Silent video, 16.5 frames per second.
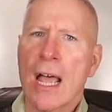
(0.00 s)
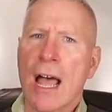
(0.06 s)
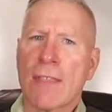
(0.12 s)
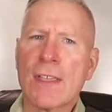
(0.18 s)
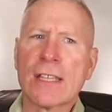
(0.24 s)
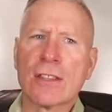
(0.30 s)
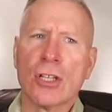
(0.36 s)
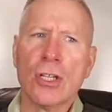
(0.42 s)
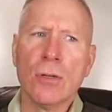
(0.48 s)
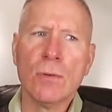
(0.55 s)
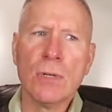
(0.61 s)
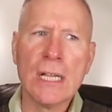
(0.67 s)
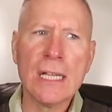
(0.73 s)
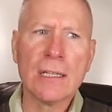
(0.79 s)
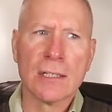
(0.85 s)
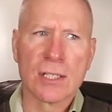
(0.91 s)
I think the
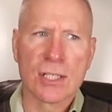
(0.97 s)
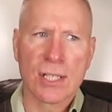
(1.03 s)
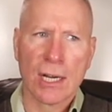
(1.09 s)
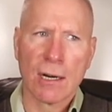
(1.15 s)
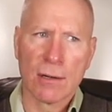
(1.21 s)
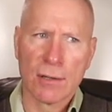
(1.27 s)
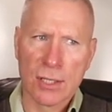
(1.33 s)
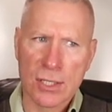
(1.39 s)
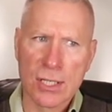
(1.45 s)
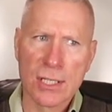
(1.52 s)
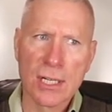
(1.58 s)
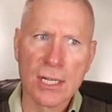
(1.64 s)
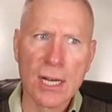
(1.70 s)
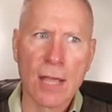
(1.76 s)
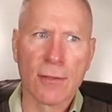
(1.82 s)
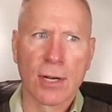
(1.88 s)
uniqueness there, and this
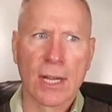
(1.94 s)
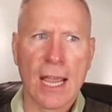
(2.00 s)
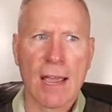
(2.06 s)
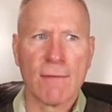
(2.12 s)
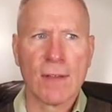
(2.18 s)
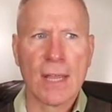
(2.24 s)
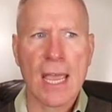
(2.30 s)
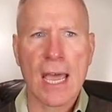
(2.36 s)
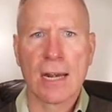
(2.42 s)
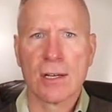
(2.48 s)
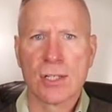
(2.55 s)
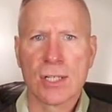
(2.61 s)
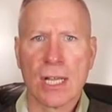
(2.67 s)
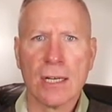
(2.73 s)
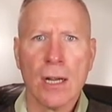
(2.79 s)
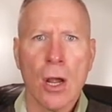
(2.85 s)
is another caveat,
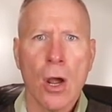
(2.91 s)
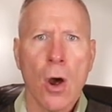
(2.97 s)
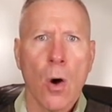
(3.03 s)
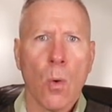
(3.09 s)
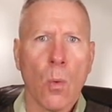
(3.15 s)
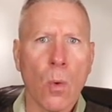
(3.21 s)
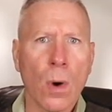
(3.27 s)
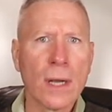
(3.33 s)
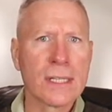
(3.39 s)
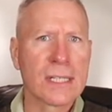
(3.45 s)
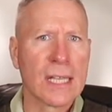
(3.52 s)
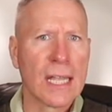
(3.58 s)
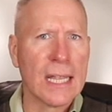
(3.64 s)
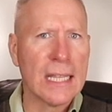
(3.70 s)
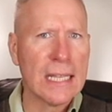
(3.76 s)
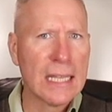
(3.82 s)
is that once
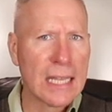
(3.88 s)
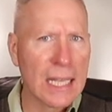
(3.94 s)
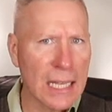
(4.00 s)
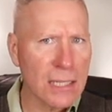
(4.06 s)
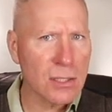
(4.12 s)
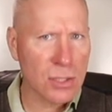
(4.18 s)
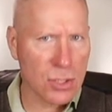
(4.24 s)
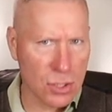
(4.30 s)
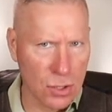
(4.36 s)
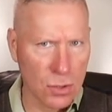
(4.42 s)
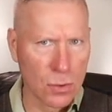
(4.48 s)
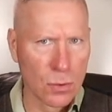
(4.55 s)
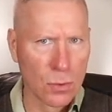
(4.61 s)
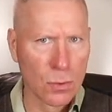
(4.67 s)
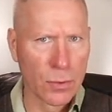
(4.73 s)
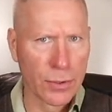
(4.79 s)
they get
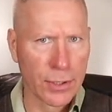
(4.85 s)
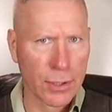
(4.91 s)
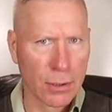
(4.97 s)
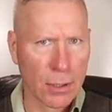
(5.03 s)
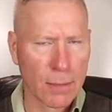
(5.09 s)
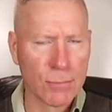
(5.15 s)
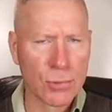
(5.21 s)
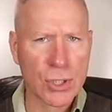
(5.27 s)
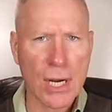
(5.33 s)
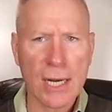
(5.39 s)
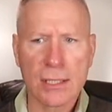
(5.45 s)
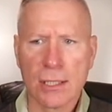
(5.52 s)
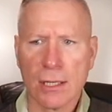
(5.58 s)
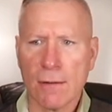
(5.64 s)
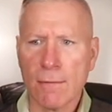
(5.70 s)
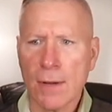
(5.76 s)
to their
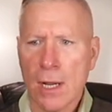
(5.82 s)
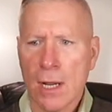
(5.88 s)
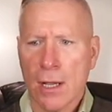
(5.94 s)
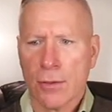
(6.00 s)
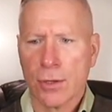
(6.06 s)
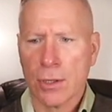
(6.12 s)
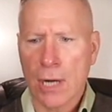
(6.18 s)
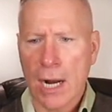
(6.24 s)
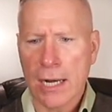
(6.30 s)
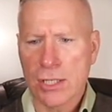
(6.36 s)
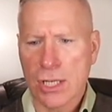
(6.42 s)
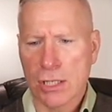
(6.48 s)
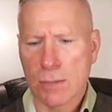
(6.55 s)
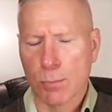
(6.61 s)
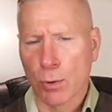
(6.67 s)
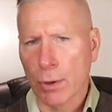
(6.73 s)
objective, the United
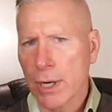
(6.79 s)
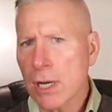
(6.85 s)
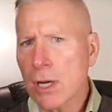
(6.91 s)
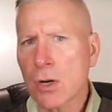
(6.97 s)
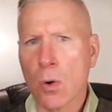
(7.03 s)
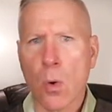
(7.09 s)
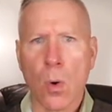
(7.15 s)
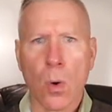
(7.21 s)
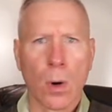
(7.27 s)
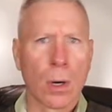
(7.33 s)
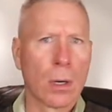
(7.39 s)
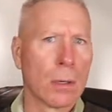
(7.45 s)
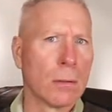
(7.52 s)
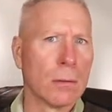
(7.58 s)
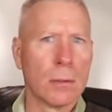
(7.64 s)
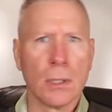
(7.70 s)
States Marine
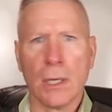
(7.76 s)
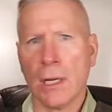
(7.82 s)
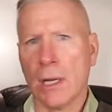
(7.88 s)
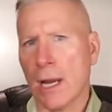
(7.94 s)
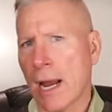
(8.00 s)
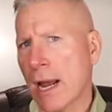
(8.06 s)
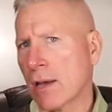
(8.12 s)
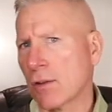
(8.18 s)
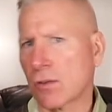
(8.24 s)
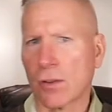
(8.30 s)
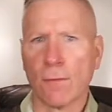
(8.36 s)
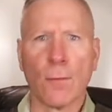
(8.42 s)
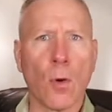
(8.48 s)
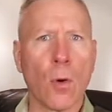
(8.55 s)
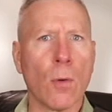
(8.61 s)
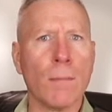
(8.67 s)
Corps has the
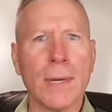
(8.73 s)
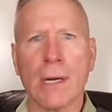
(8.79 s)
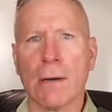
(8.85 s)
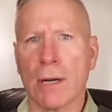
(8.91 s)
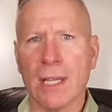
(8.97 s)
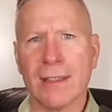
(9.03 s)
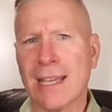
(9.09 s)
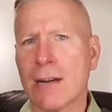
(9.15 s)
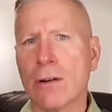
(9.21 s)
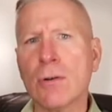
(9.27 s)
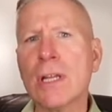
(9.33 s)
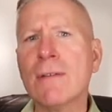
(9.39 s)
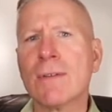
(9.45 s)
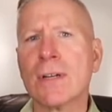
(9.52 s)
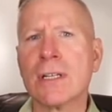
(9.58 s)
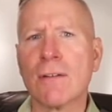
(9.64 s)
full myriad. They
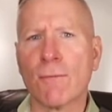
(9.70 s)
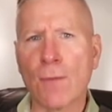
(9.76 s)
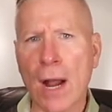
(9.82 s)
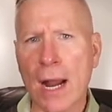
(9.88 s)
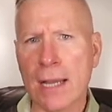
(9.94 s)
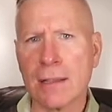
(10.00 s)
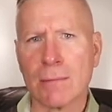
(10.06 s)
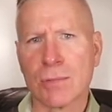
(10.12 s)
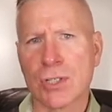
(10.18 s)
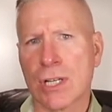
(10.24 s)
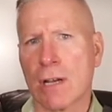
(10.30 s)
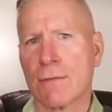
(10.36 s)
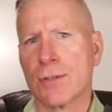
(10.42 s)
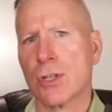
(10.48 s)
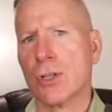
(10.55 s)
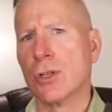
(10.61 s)
don't even define
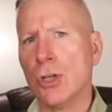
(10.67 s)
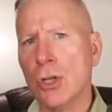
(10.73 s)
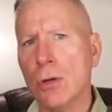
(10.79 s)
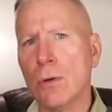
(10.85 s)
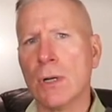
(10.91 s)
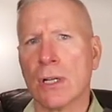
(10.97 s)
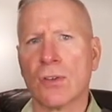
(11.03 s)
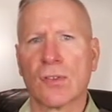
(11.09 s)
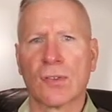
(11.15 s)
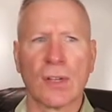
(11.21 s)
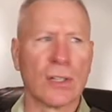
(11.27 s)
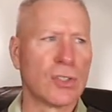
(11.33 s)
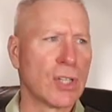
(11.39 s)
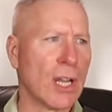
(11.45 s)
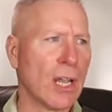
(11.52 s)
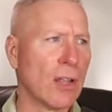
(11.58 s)
themselves in units
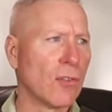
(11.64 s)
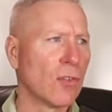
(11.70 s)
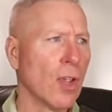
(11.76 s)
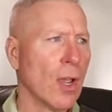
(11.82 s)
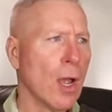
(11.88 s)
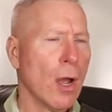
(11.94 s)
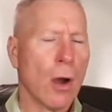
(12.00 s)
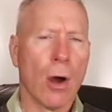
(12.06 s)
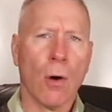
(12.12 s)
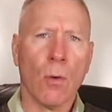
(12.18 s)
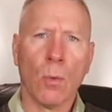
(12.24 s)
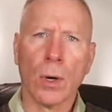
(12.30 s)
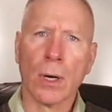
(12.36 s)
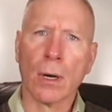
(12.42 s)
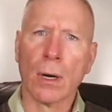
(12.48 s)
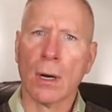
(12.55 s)
such as
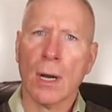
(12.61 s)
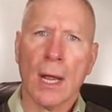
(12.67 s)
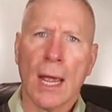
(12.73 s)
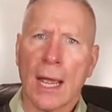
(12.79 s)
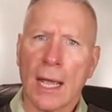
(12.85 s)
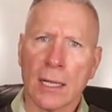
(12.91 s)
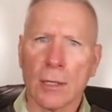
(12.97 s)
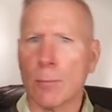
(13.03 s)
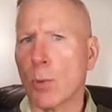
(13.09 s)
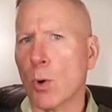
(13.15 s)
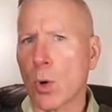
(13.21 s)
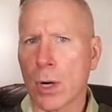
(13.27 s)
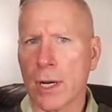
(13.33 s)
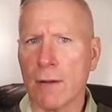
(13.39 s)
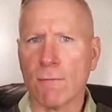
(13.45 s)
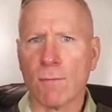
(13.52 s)
we're
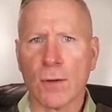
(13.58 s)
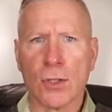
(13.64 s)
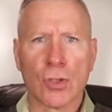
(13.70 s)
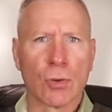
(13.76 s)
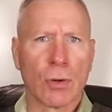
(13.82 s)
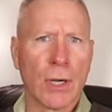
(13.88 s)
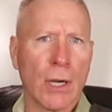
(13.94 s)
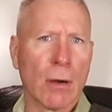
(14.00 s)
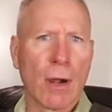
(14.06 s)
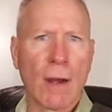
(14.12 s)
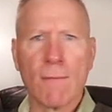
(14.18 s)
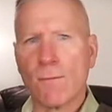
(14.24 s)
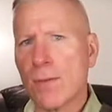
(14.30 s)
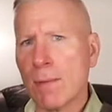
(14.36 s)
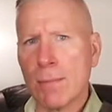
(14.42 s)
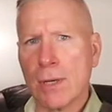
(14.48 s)
heliborne infantry or
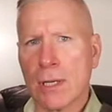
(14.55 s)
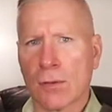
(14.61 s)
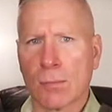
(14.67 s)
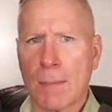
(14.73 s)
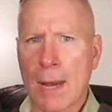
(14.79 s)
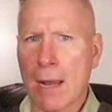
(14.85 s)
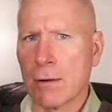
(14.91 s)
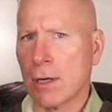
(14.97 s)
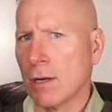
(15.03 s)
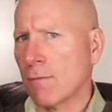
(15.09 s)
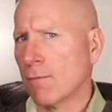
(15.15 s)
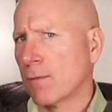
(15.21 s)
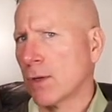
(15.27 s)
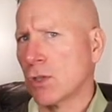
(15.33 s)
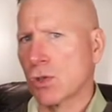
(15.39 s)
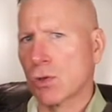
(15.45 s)
amphibious mounted
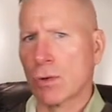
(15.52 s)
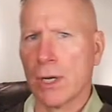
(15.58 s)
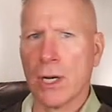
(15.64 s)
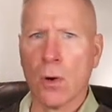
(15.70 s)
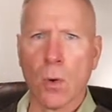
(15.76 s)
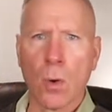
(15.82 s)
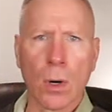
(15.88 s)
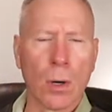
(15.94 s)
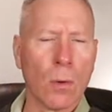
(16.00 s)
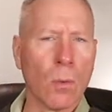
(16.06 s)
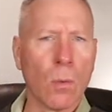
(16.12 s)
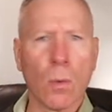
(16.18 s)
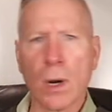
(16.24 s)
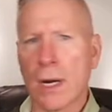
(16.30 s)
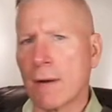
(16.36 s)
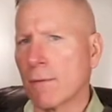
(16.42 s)
infantry or
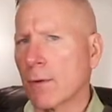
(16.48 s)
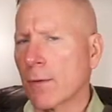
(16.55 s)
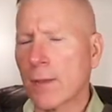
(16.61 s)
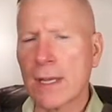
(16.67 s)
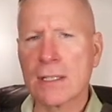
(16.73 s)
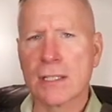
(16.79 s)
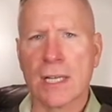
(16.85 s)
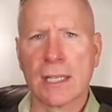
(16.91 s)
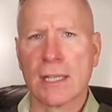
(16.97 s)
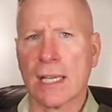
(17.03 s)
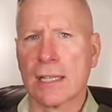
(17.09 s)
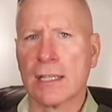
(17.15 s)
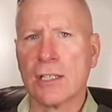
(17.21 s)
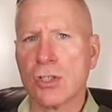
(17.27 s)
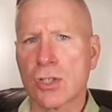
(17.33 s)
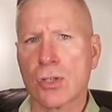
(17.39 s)
whatever, things like
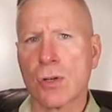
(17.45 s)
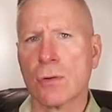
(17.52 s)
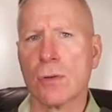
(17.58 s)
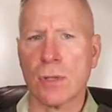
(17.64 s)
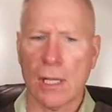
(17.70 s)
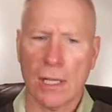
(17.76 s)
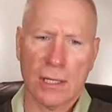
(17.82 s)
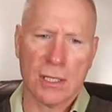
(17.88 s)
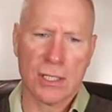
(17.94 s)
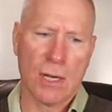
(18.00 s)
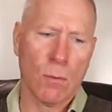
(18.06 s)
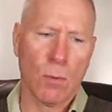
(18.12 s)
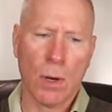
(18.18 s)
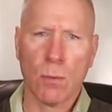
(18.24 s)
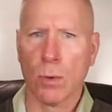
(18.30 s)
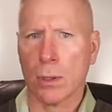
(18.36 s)
that. They just don't do that. They say,
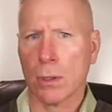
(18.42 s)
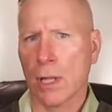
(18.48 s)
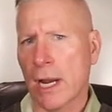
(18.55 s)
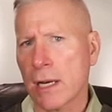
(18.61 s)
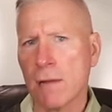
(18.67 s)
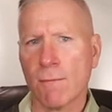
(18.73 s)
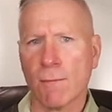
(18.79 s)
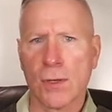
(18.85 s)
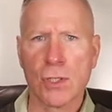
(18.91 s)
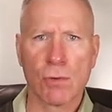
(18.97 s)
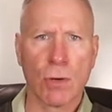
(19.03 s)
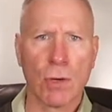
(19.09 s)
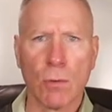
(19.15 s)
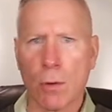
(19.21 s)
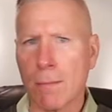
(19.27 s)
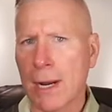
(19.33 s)
well, we're light
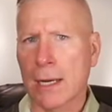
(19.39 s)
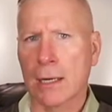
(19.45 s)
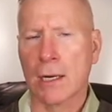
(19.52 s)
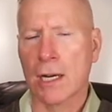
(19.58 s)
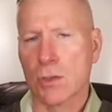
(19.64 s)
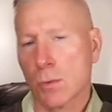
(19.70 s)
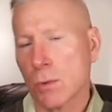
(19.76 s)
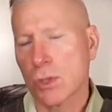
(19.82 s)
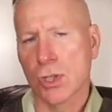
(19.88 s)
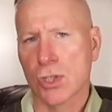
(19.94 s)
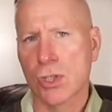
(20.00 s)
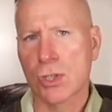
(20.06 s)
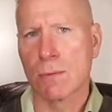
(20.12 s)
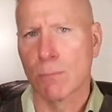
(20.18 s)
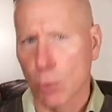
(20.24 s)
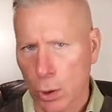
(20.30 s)
infantry, we're mechanized, we're
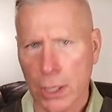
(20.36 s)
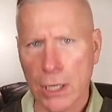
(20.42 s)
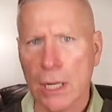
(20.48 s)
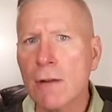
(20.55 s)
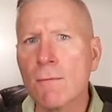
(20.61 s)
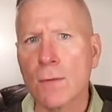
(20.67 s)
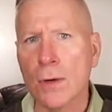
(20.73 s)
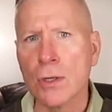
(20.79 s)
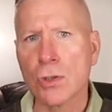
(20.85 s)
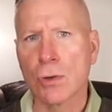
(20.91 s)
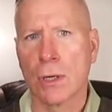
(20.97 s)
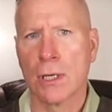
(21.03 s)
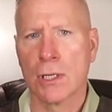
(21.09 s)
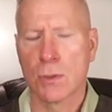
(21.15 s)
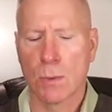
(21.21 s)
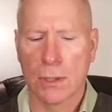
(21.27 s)
just marine
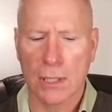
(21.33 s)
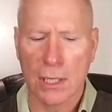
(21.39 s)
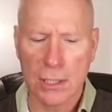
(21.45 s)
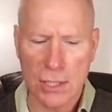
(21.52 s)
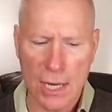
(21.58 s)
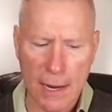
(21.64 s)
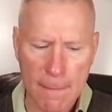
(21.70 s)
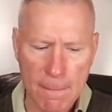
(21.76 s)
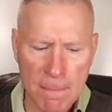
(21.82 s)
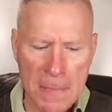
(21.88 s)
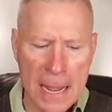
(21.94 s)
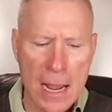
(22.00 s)
infantry is what they say.